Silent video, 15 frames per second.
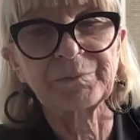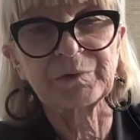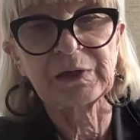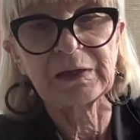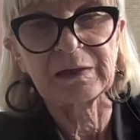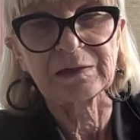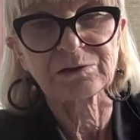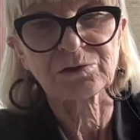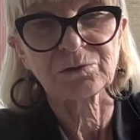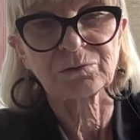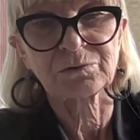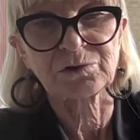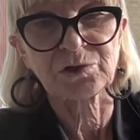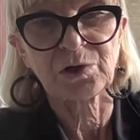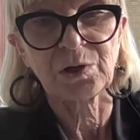the
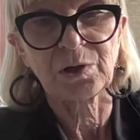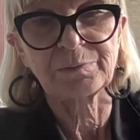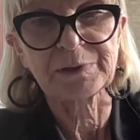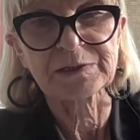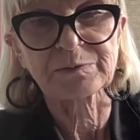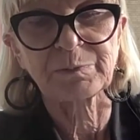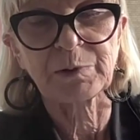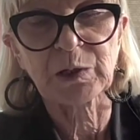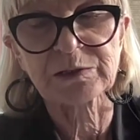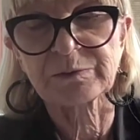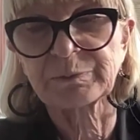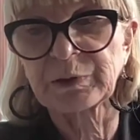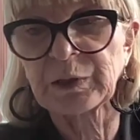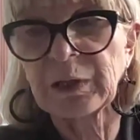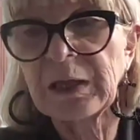actual job as
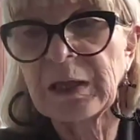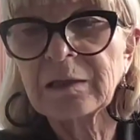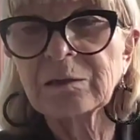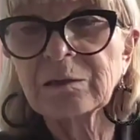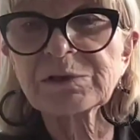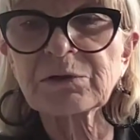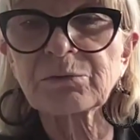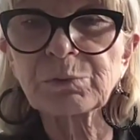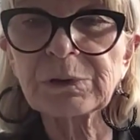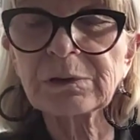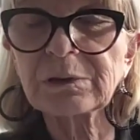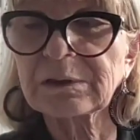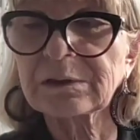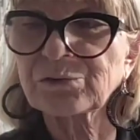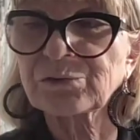possible. There was a
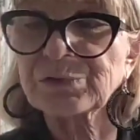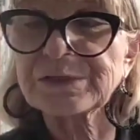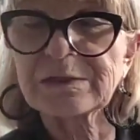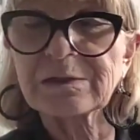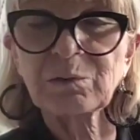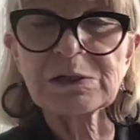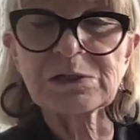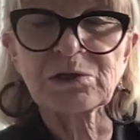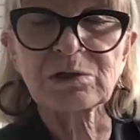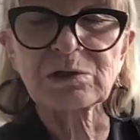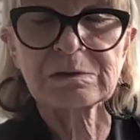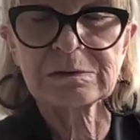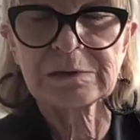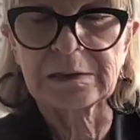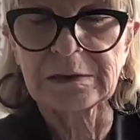really interesting
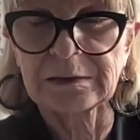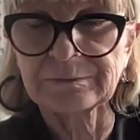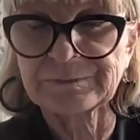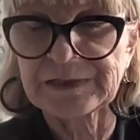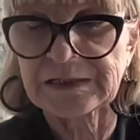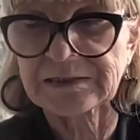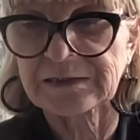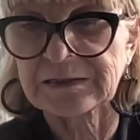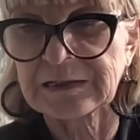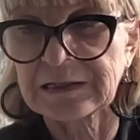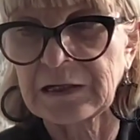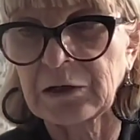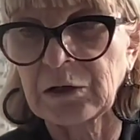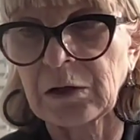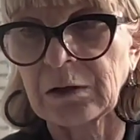question, Tessa,
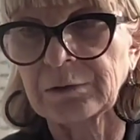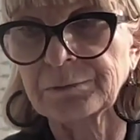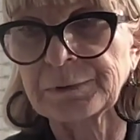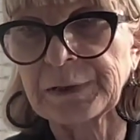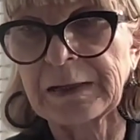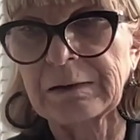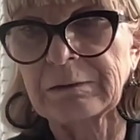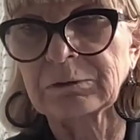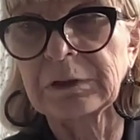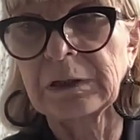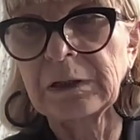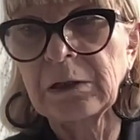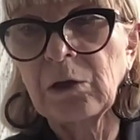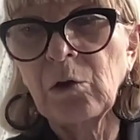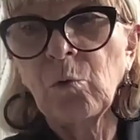there
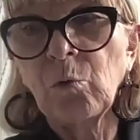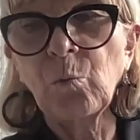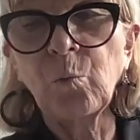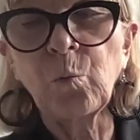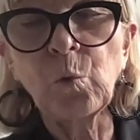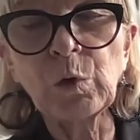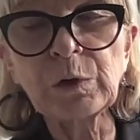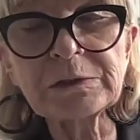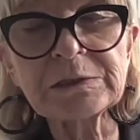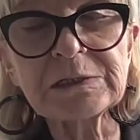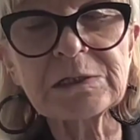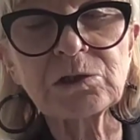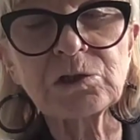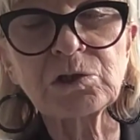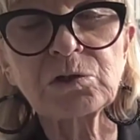around what
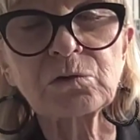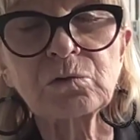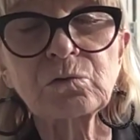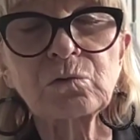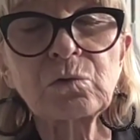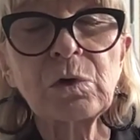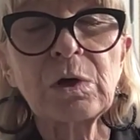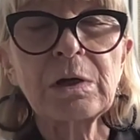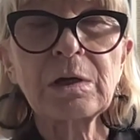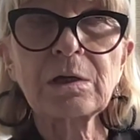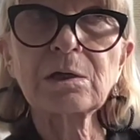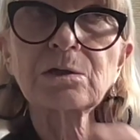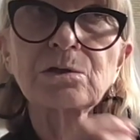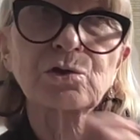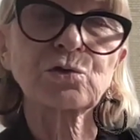did you
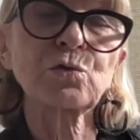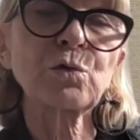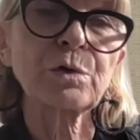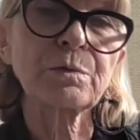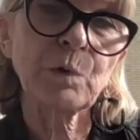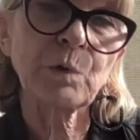enjoy